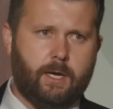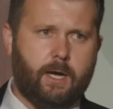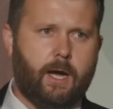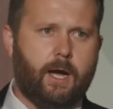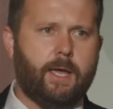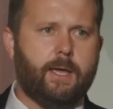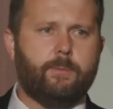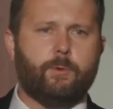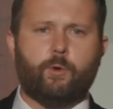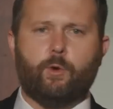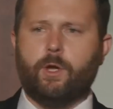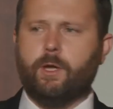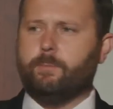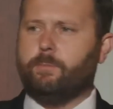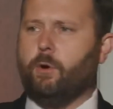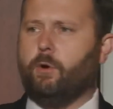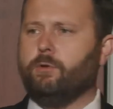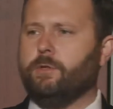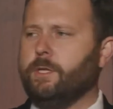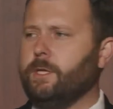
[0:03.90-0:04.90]
I am Greg
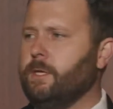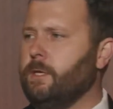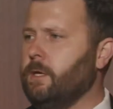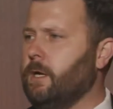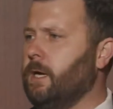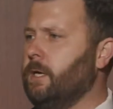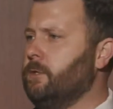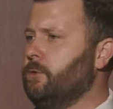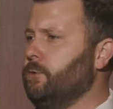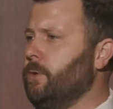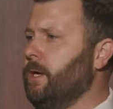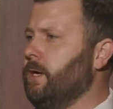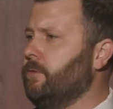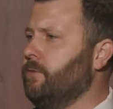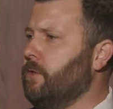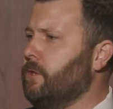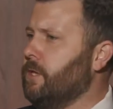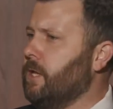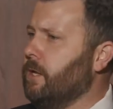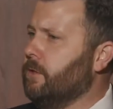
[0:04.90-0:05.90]
Poling. I direct
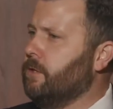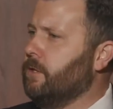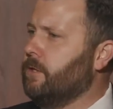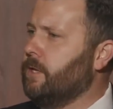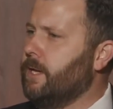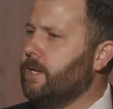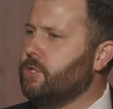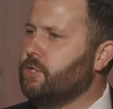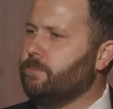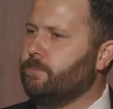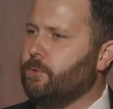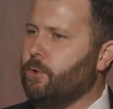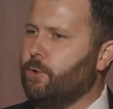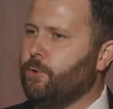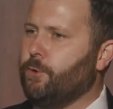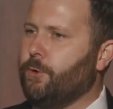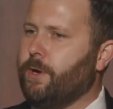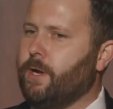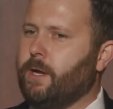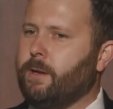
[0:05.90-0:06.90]
the Southeast Asia
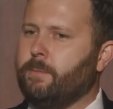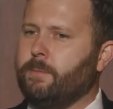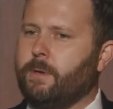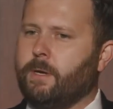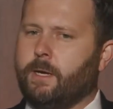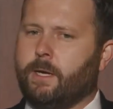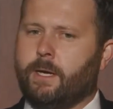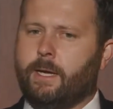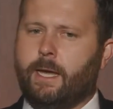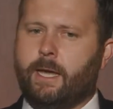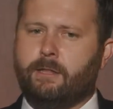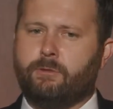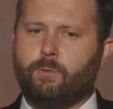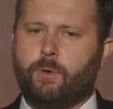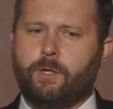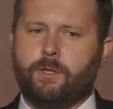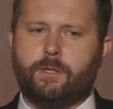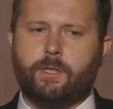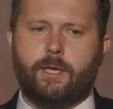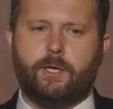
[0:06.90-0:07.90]
program uh, as
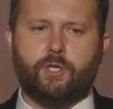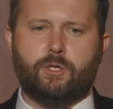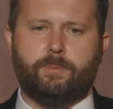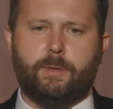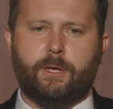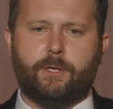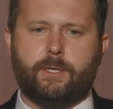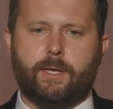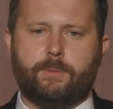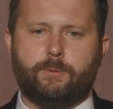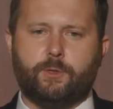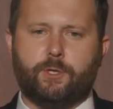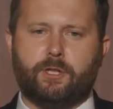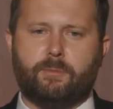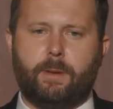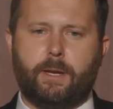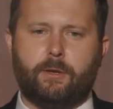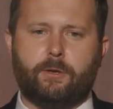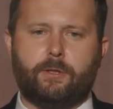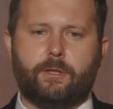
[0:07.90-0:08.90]
well as the Asia Maritime
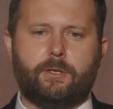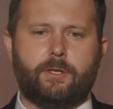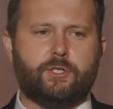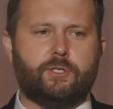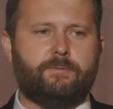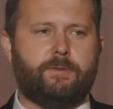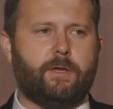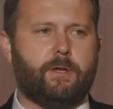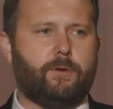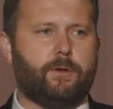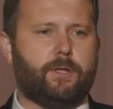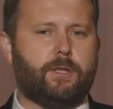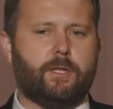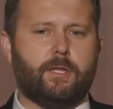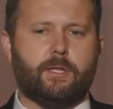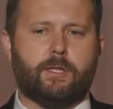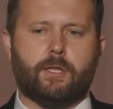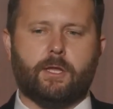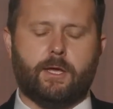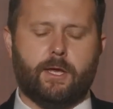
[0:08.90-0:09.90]
Transparency Initiative here at
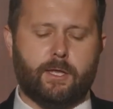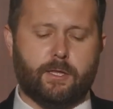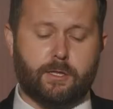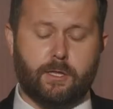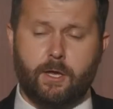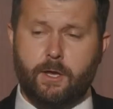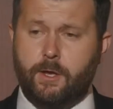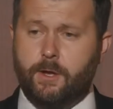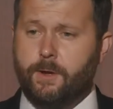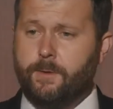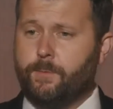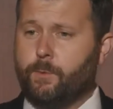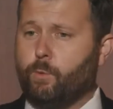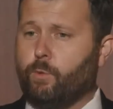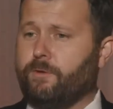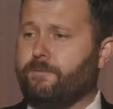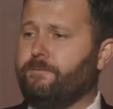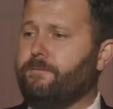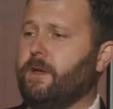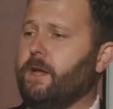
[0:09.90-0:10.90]
CSIS.
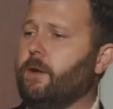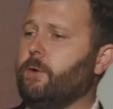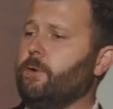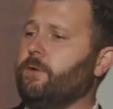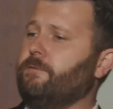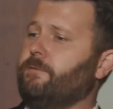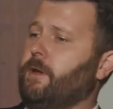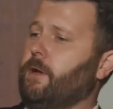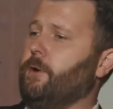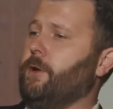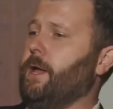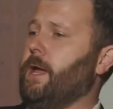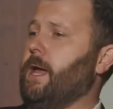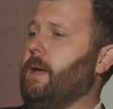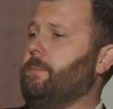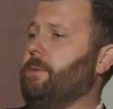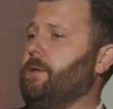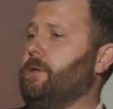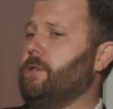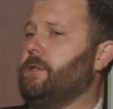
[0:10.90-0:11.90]
We're very, very
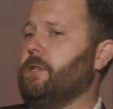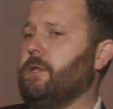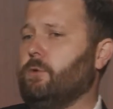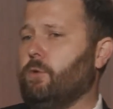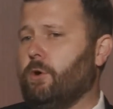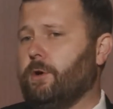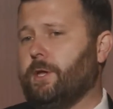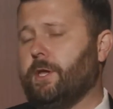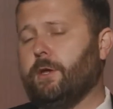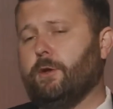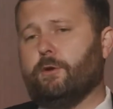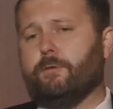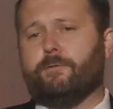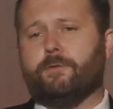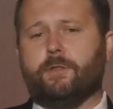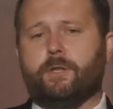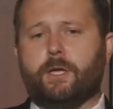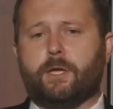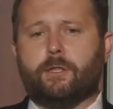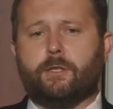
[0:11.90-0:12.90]
happy to see you all here for
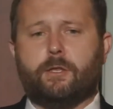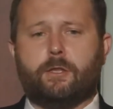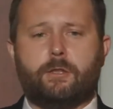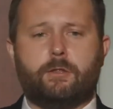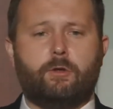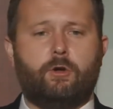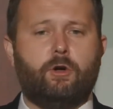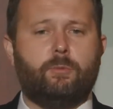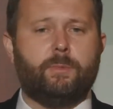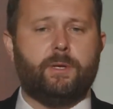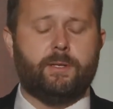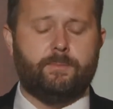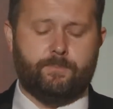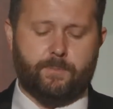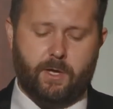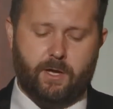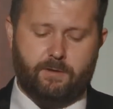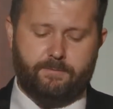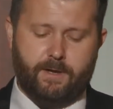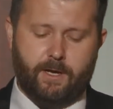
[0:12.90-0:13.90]
the next installment
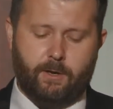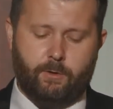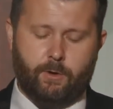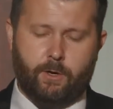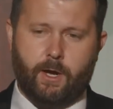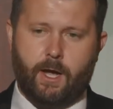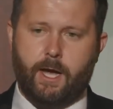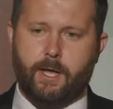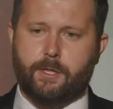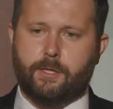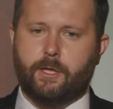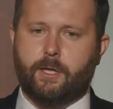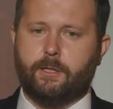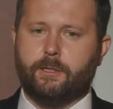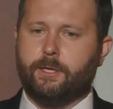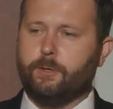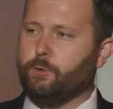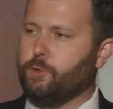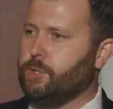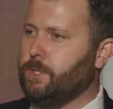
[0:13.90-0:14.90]
of our ASEAN
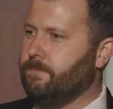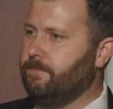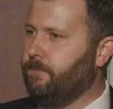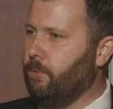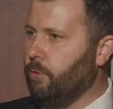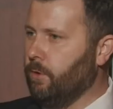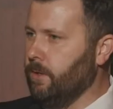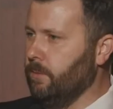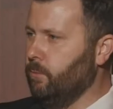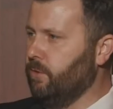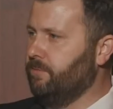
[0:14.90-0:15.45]
Leadership Forum.